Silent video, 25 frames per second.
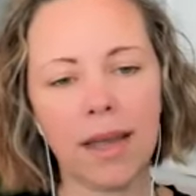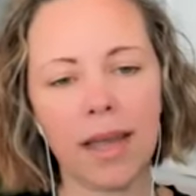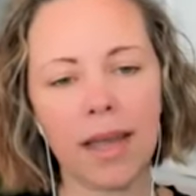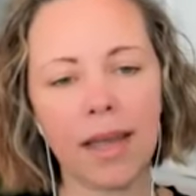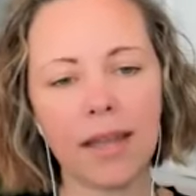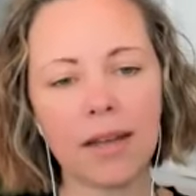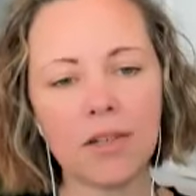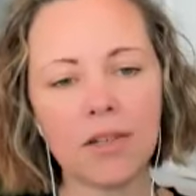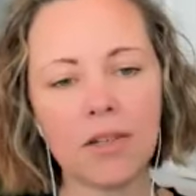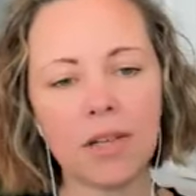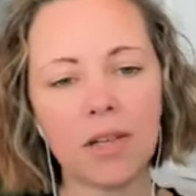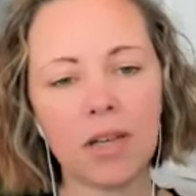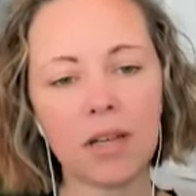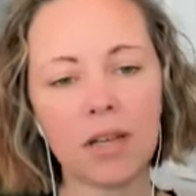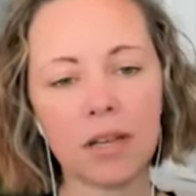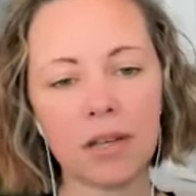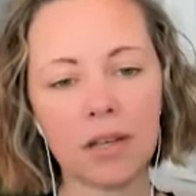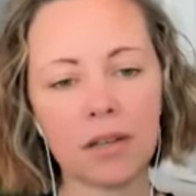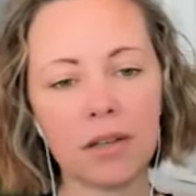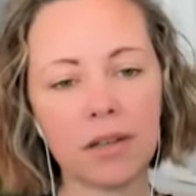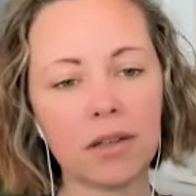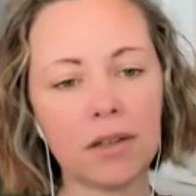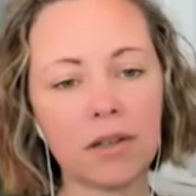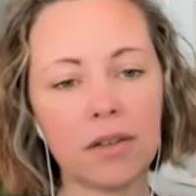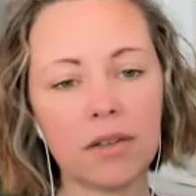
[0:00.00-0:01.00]
And
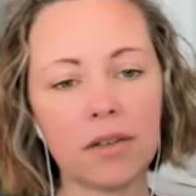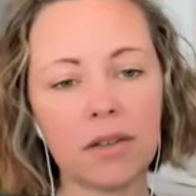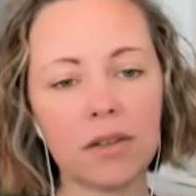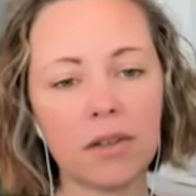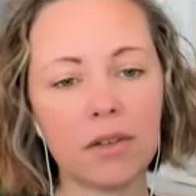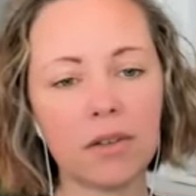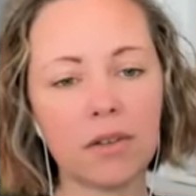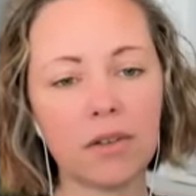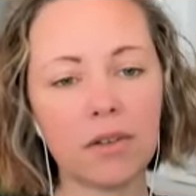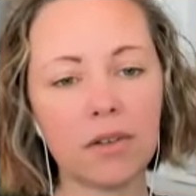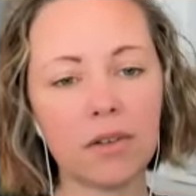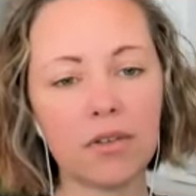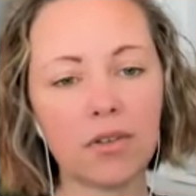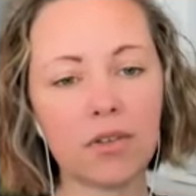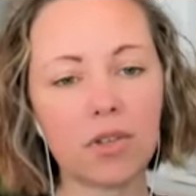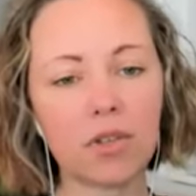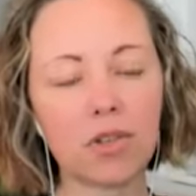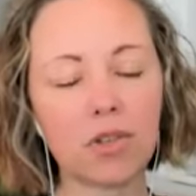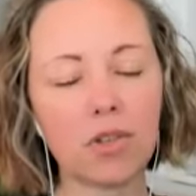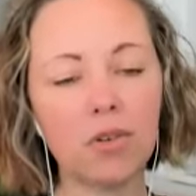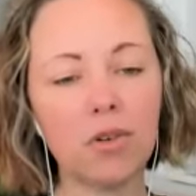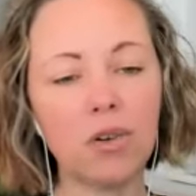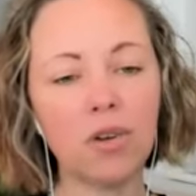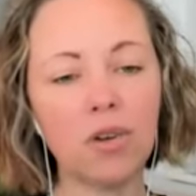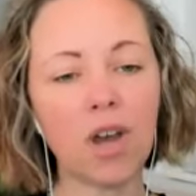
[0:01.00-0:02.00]

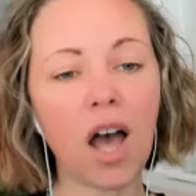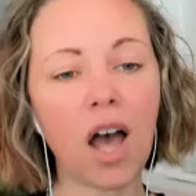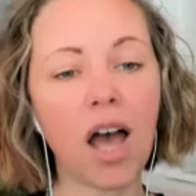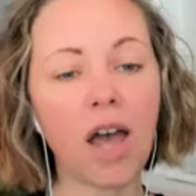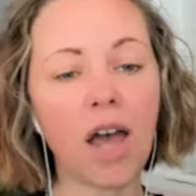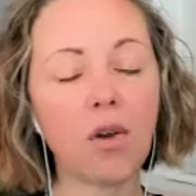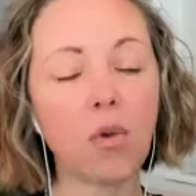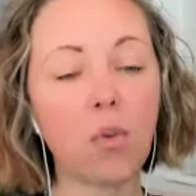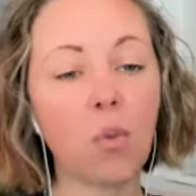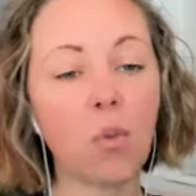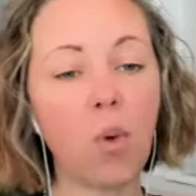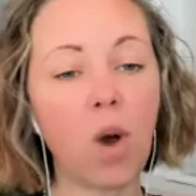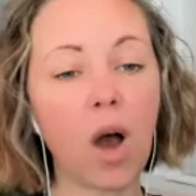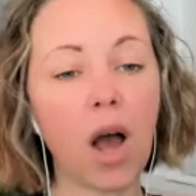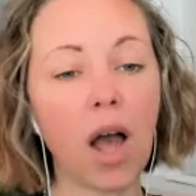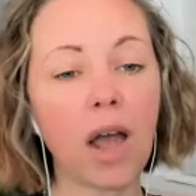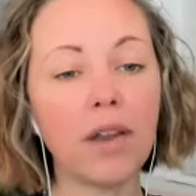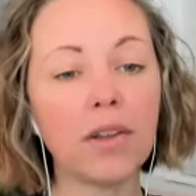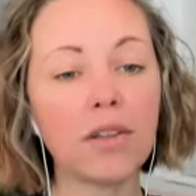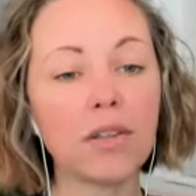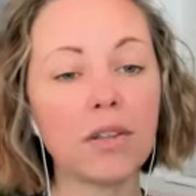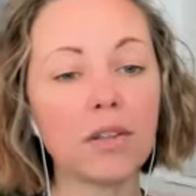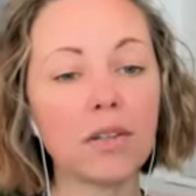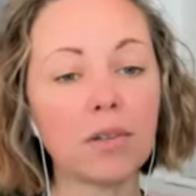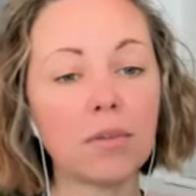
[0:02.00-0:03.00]
to not
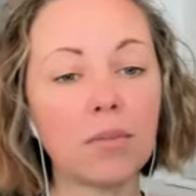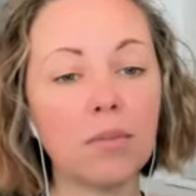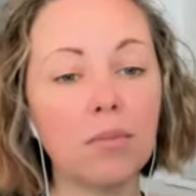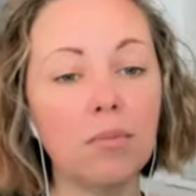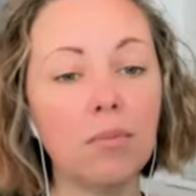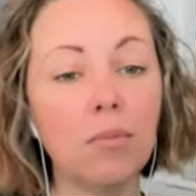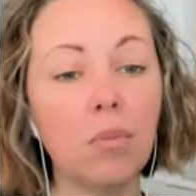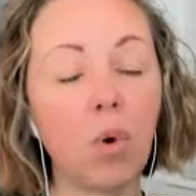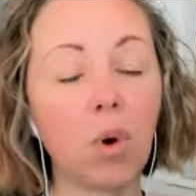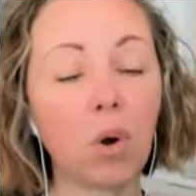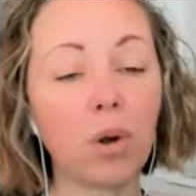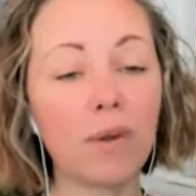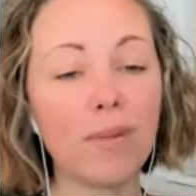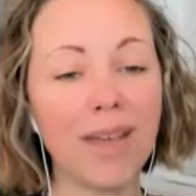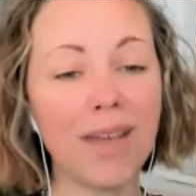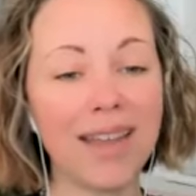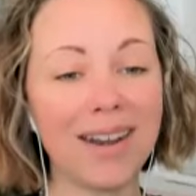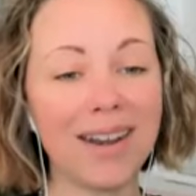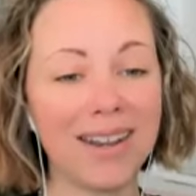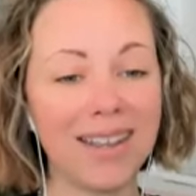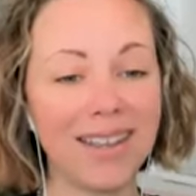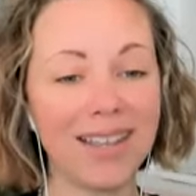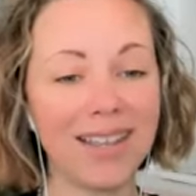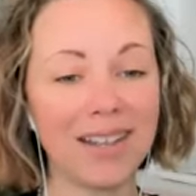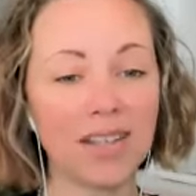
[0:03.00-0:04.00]
want more
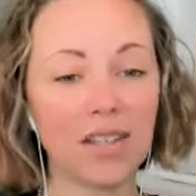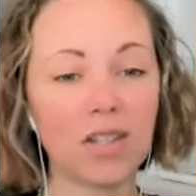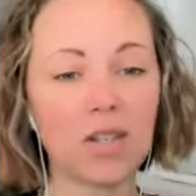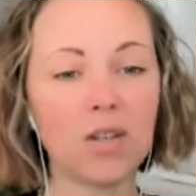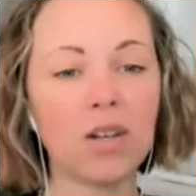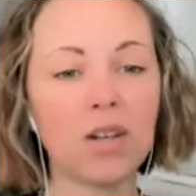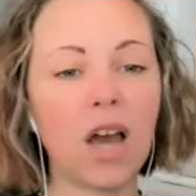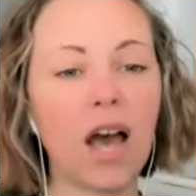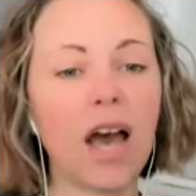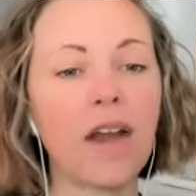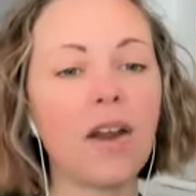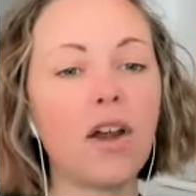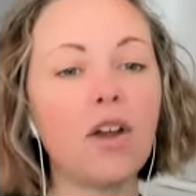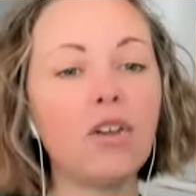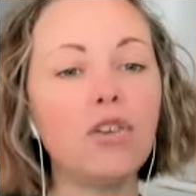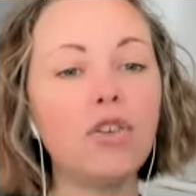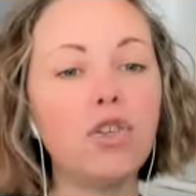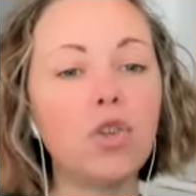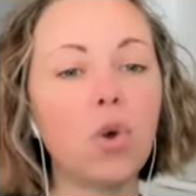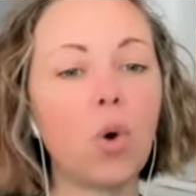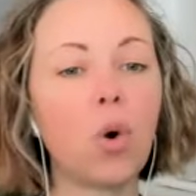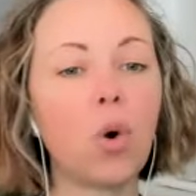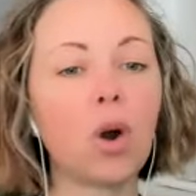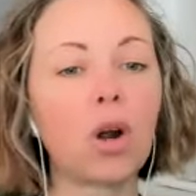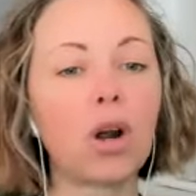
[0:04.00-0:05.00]
than it, to not
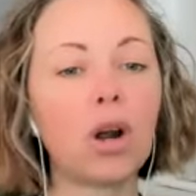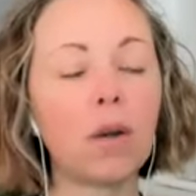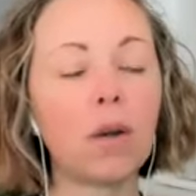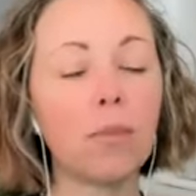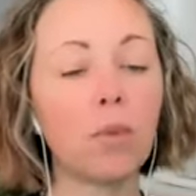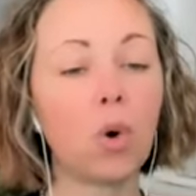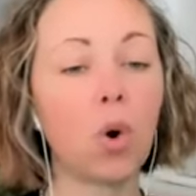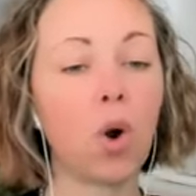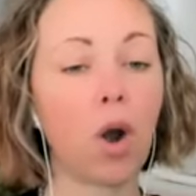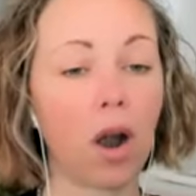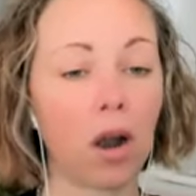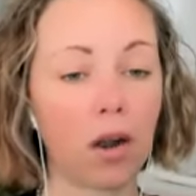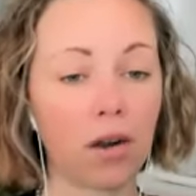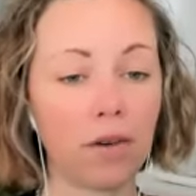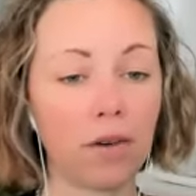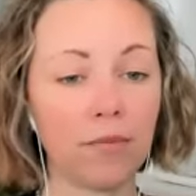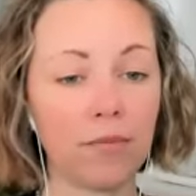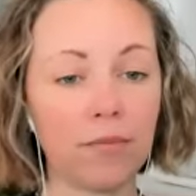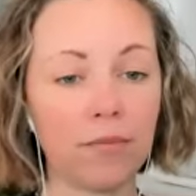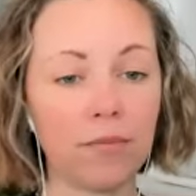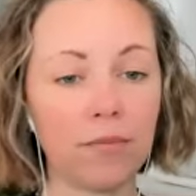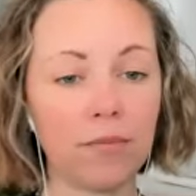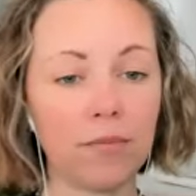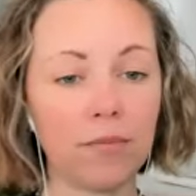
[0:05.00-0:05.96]
adore more,